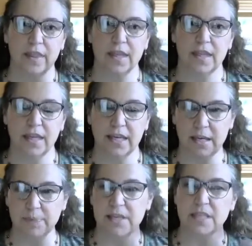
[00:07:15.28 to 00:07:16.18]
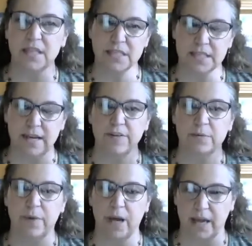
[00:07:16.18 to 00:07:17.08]
keep the stuff in
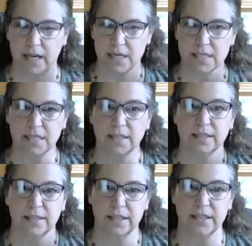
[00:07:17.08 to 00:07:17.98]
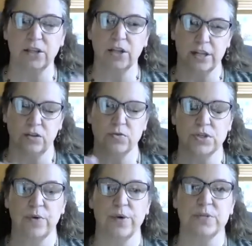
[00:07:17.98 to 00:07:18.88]
mind that you just
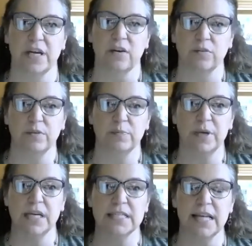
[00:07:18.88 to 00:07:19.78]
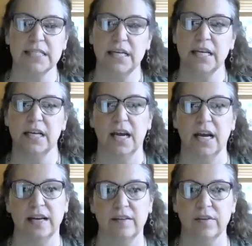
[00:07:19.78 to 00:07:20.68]
wrote down, because that's going to
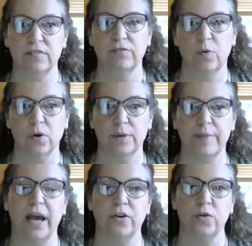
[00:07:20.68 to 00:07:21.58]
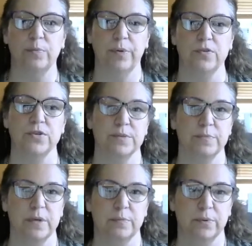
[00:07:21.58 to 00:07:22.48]
kind of inform how you approach
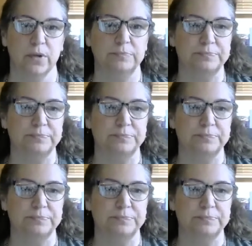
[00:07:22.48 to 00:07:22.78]
some people.